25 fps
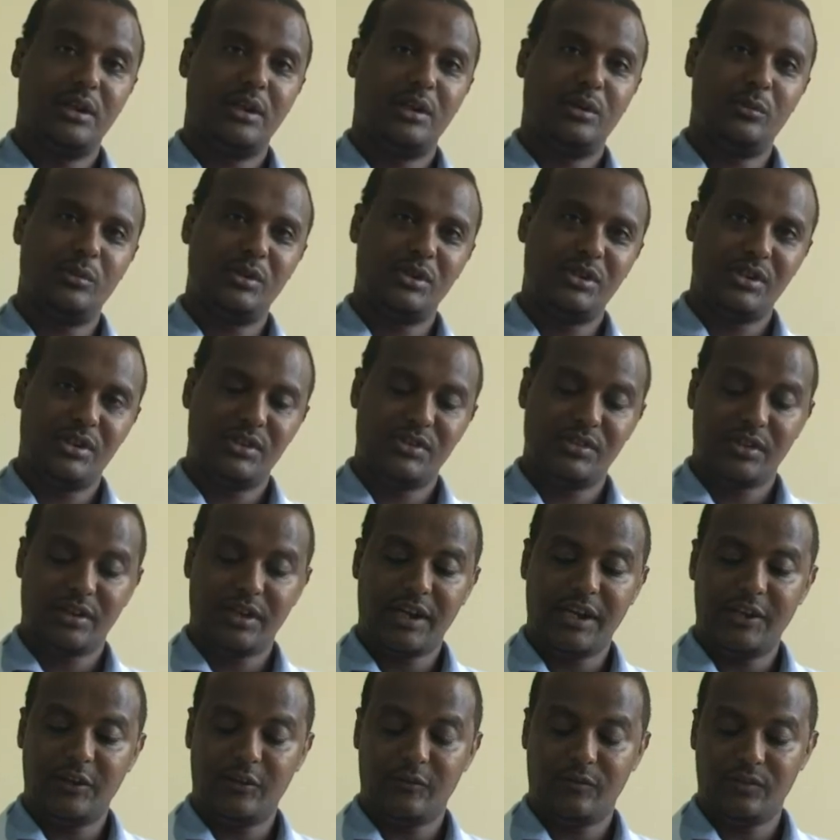which is a
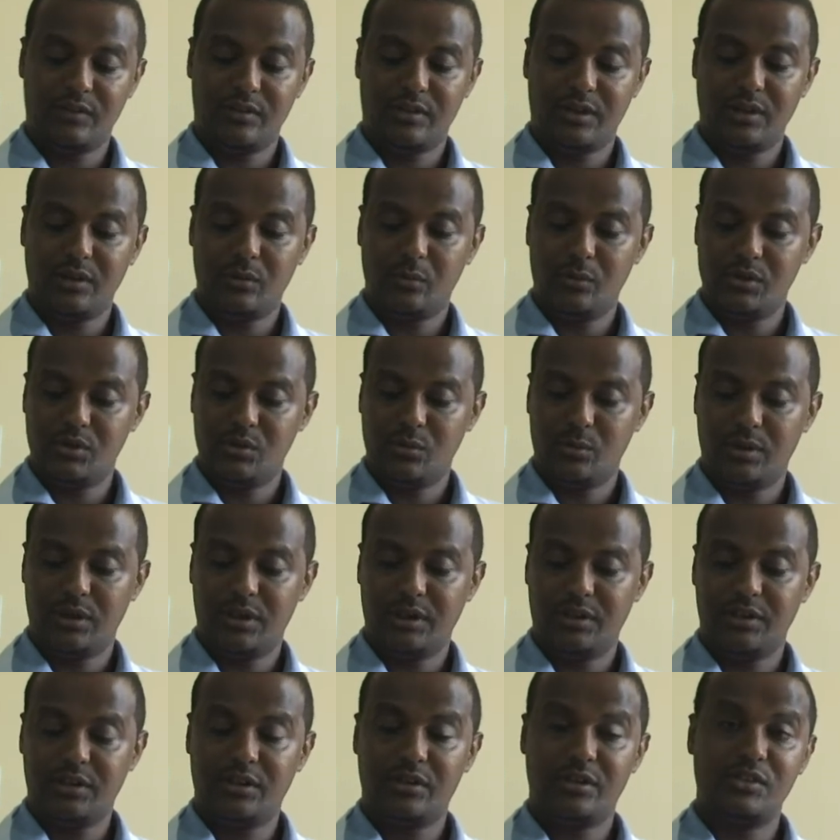kind of drug which will
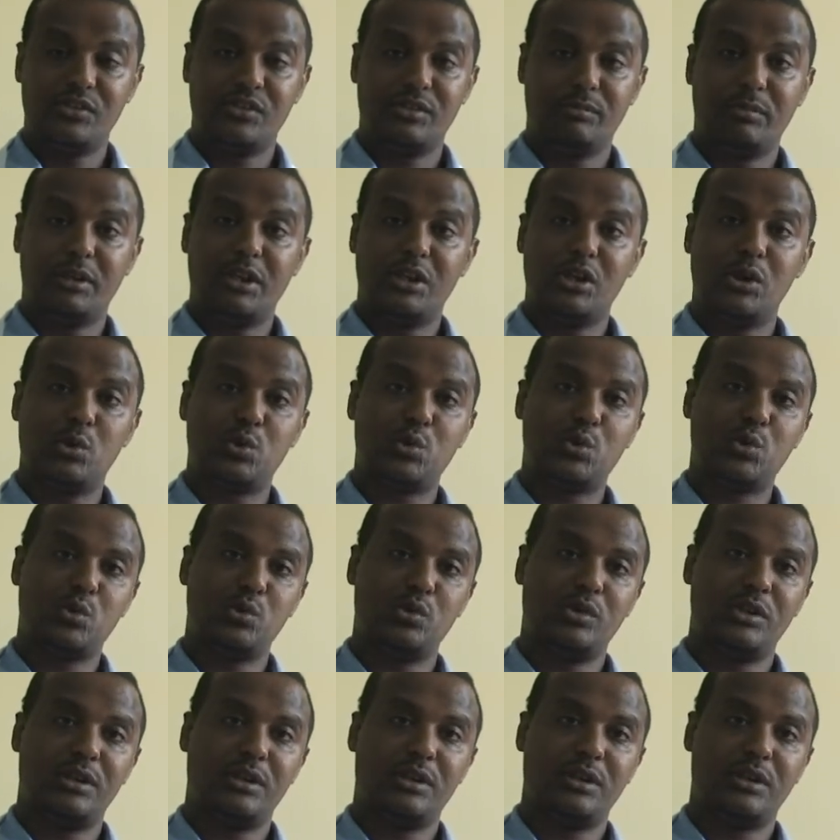decrease the blood loss to
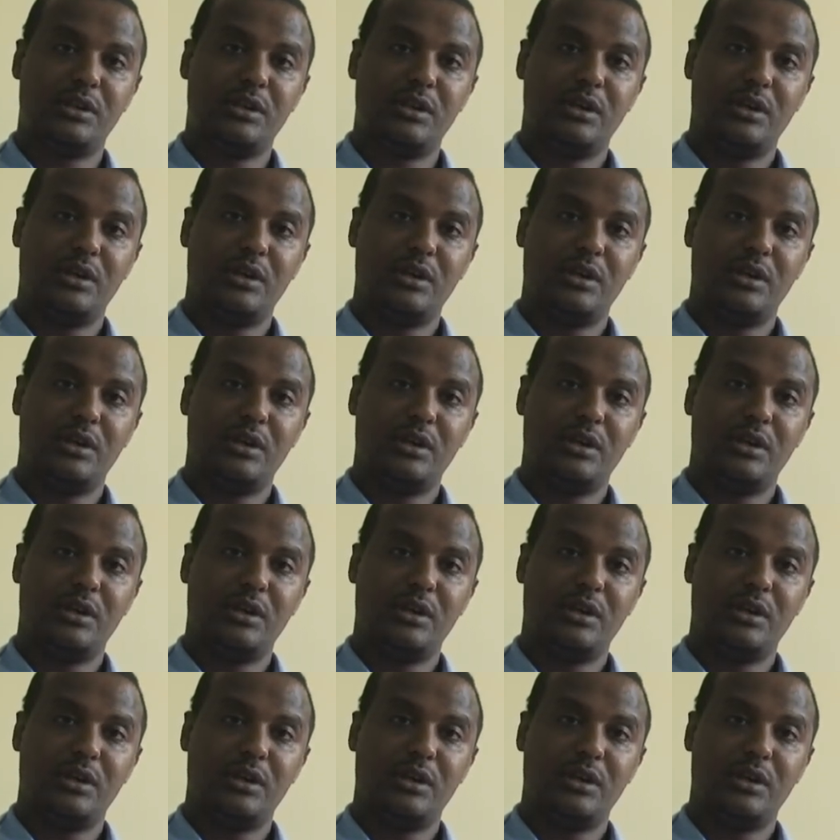the